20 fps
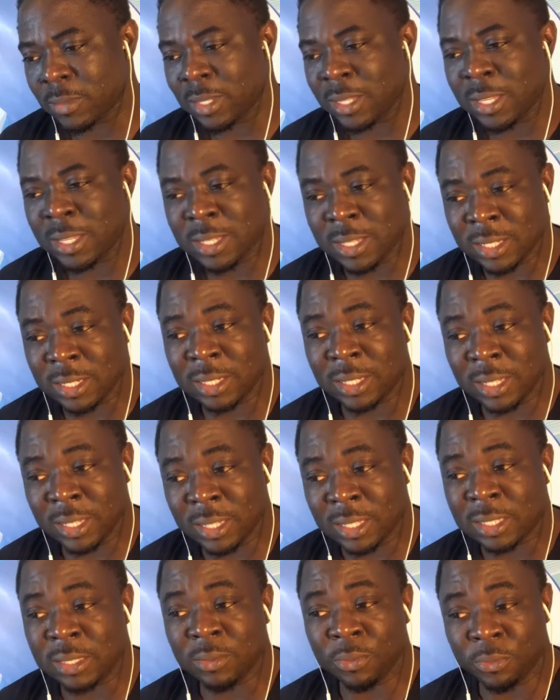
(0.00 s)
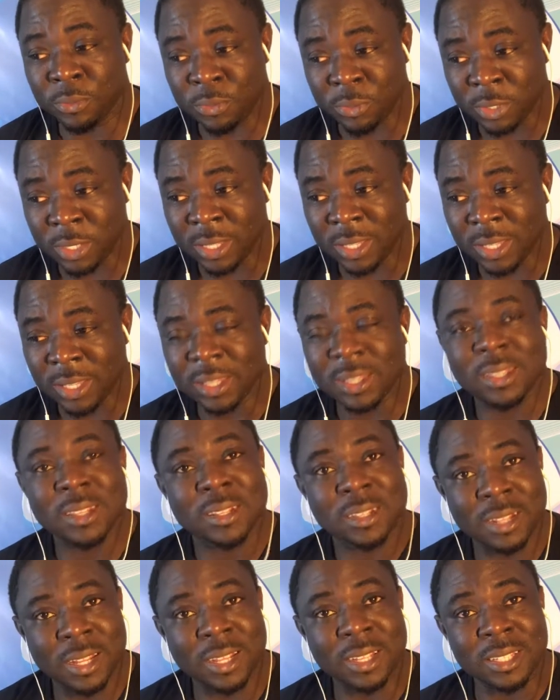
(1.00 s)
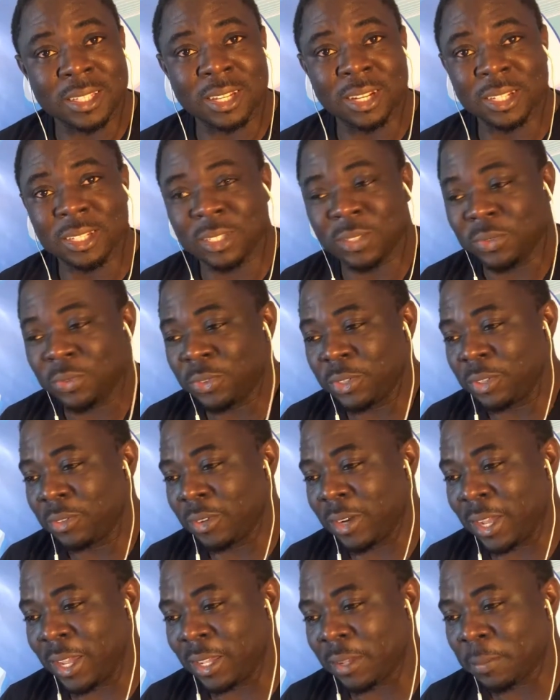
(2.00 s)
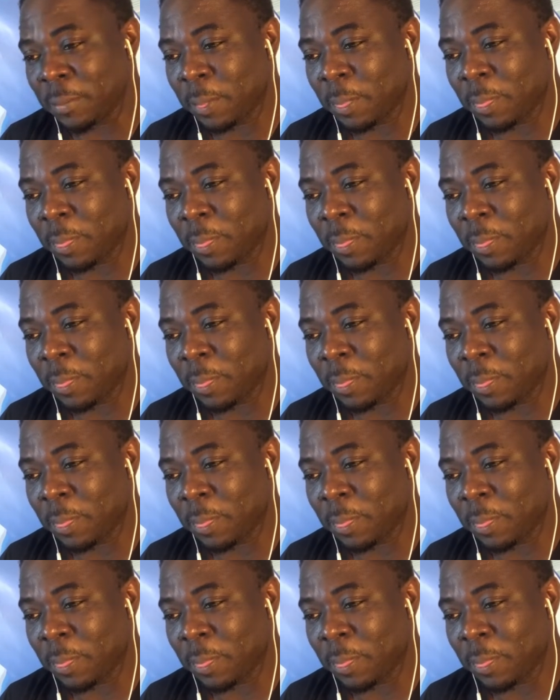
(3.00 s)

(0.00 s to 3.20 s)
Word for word: Isn't it free? The internet is free, right?